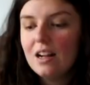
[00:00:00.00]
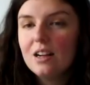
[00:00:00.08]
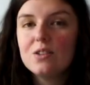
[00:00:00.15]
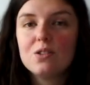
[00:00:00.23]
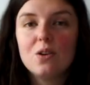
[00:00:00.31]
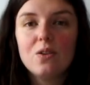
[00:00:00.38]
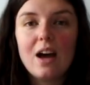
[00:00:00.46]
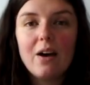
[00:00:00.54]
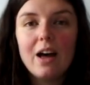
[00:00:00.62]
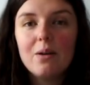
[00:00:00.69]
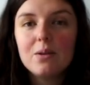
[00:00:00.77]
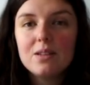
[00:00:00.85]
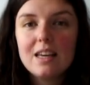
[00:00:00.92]
So now
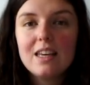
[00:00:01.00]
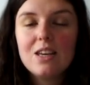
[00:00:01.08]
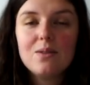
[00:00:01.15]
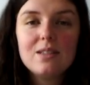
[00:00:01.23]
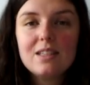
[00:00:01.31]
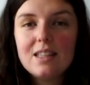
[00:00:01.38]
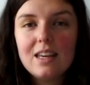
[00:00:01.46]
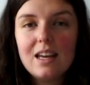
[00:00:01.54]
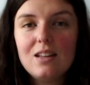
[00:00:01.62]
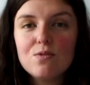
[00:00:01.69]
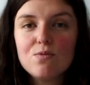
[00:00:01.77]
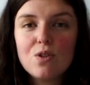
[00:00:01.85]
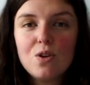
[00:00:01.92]
I will take you into the
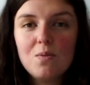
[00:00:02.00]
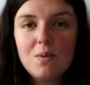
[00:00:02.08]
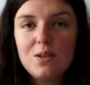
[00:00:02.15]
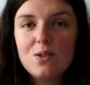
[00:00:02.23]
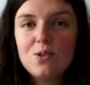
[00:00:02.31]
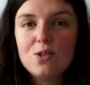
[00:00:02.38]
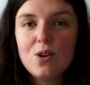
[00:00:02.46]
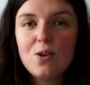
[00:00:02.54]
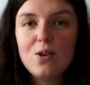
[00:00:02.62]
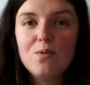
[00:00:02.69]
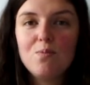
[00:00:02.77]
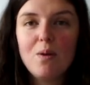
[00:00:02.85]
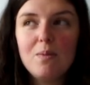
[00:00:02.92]
kids' room to show
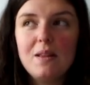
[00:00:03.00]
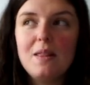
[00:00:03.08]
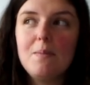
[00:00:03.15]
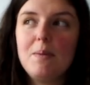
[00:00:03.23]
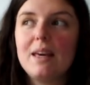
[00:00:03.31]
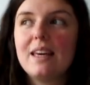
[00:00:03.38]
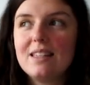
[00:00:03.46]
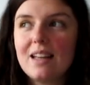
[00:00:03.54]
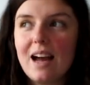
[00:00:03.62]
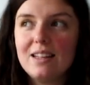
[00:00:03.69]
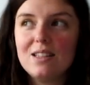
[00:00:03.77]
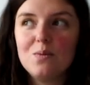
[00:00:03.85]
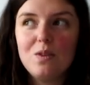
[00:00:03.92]
you probably the biggest
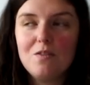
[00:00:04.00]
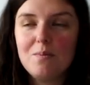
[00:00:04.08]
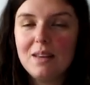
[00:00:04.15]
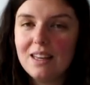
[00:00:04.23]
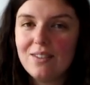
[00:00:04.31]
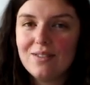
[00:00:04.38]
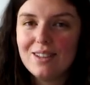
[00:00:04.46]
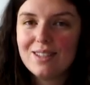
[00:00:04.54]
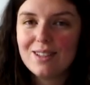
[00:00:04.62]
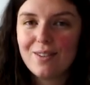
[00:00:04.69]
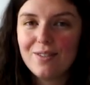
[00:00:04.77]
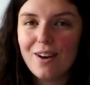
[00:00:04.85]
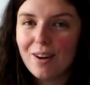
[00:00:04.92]
item we've been gifted
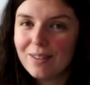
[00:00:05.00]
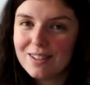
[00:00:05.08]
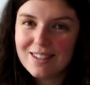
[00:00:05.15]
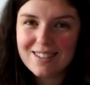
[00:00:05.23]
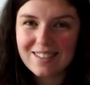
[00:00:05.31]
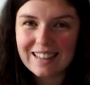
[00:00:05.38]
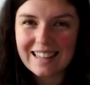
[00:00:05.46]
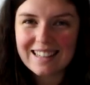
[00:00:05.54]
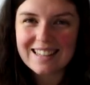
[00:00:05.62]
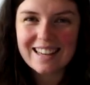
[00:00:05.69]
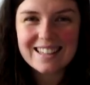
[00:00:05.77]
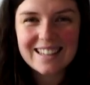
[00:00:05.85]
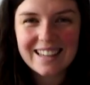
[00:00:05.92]
so far, which is really
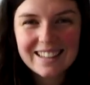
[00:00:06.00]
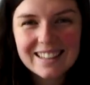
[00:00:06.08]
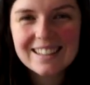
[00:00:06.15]
exciting.